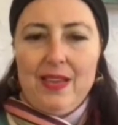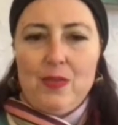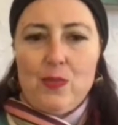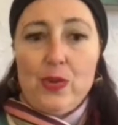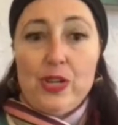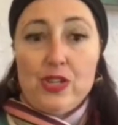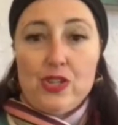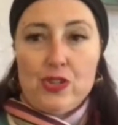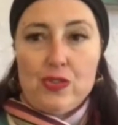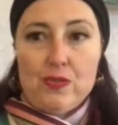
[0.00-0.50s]

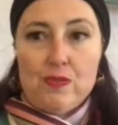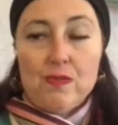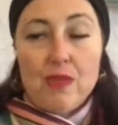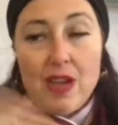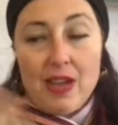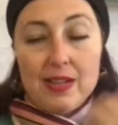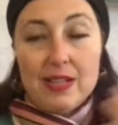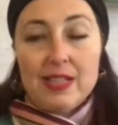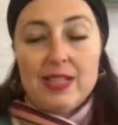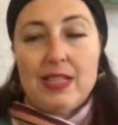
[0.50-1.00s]
Which
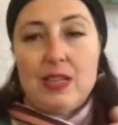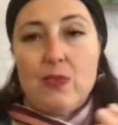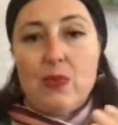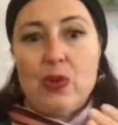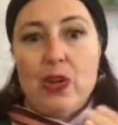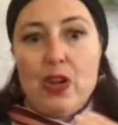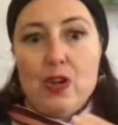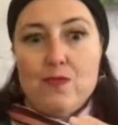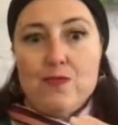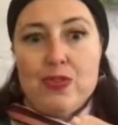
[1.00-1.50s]
honestly
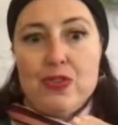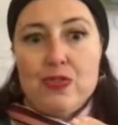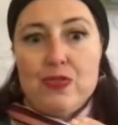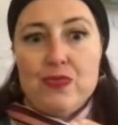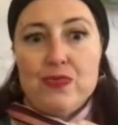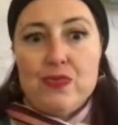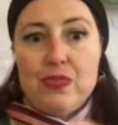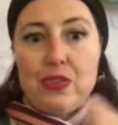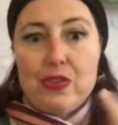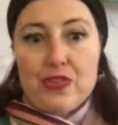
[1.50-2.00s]
will help
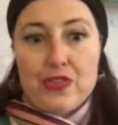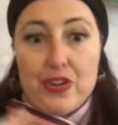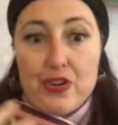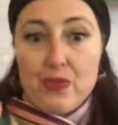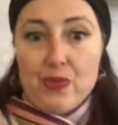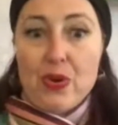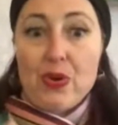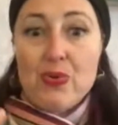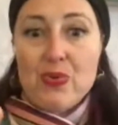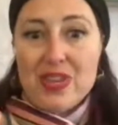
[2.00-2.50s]
you learn and
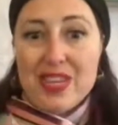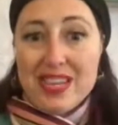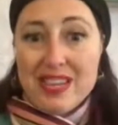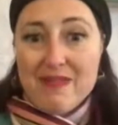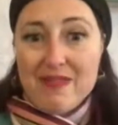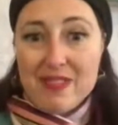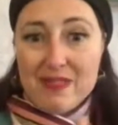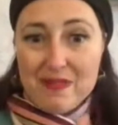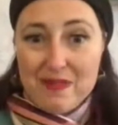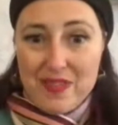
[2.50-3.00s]
grow
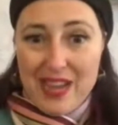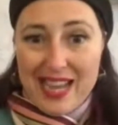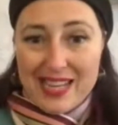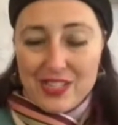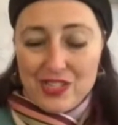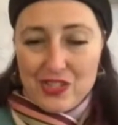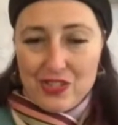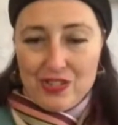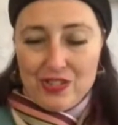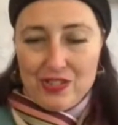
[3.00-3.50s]
even
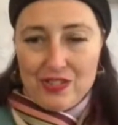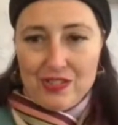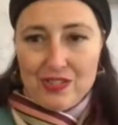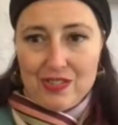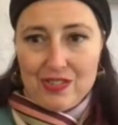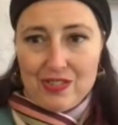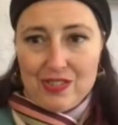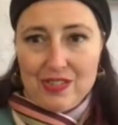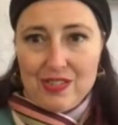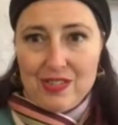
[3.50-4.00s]
faster.
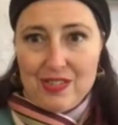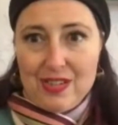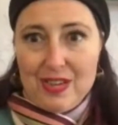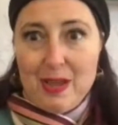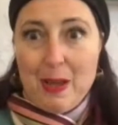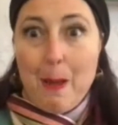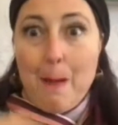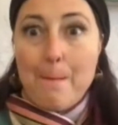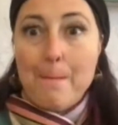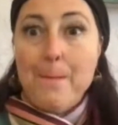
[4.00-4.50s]

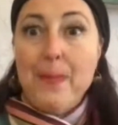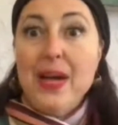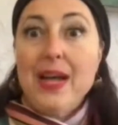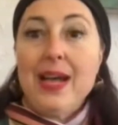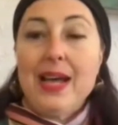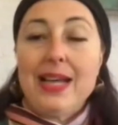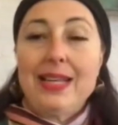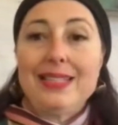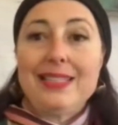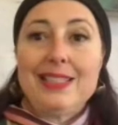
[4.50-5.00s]

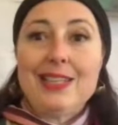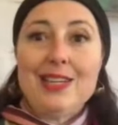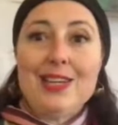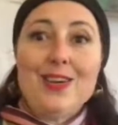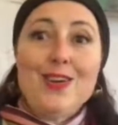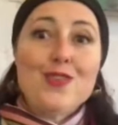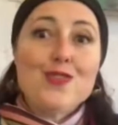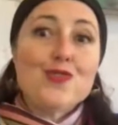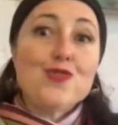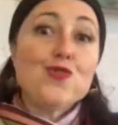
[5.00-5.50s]
But
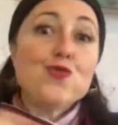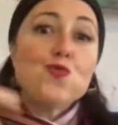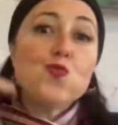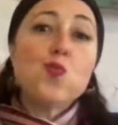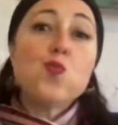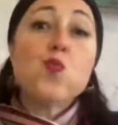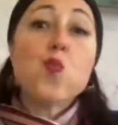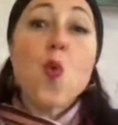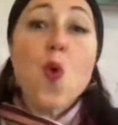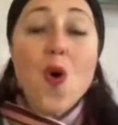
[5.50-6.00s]
you
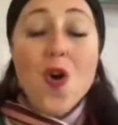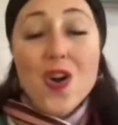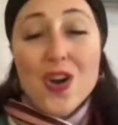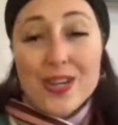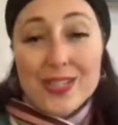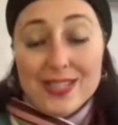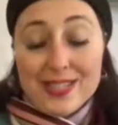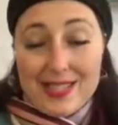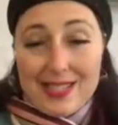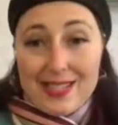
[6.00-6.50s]

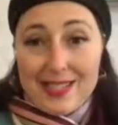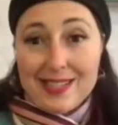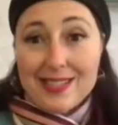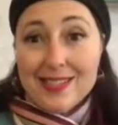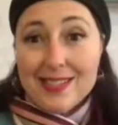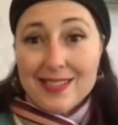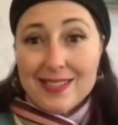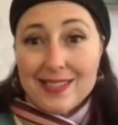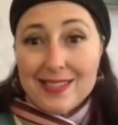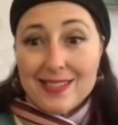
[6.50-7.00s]
want
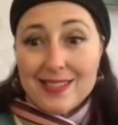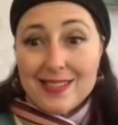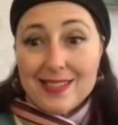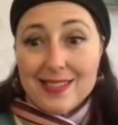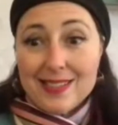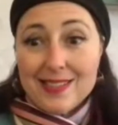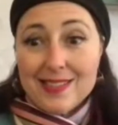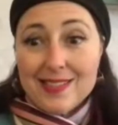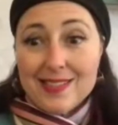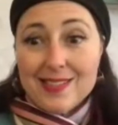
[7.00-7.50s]

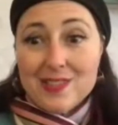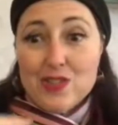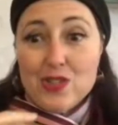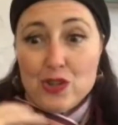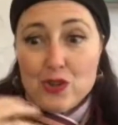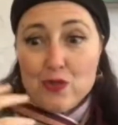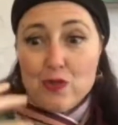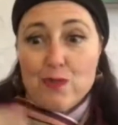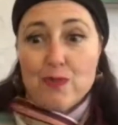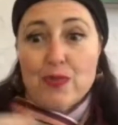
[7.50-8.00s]

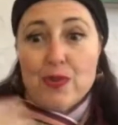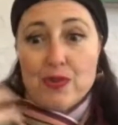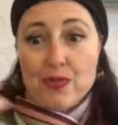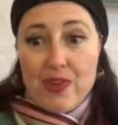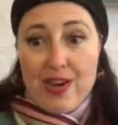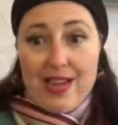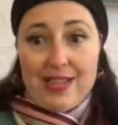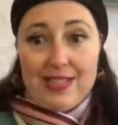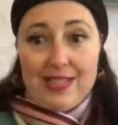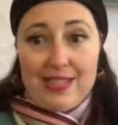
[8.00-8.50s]
to
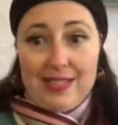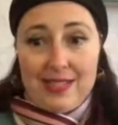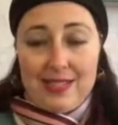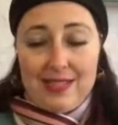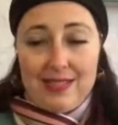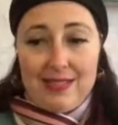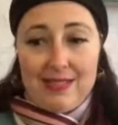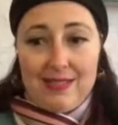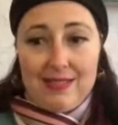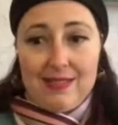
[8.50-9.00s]
progress,
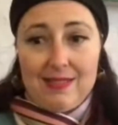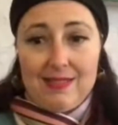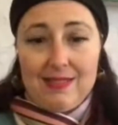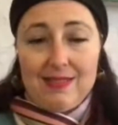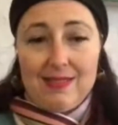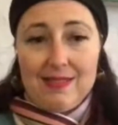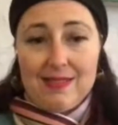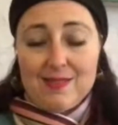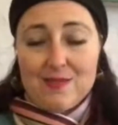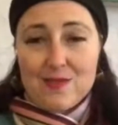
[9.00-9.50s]

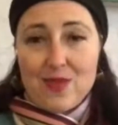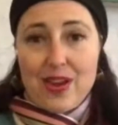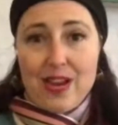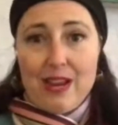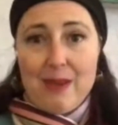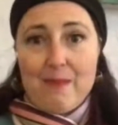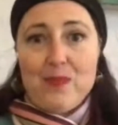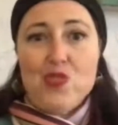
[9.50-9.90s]
right?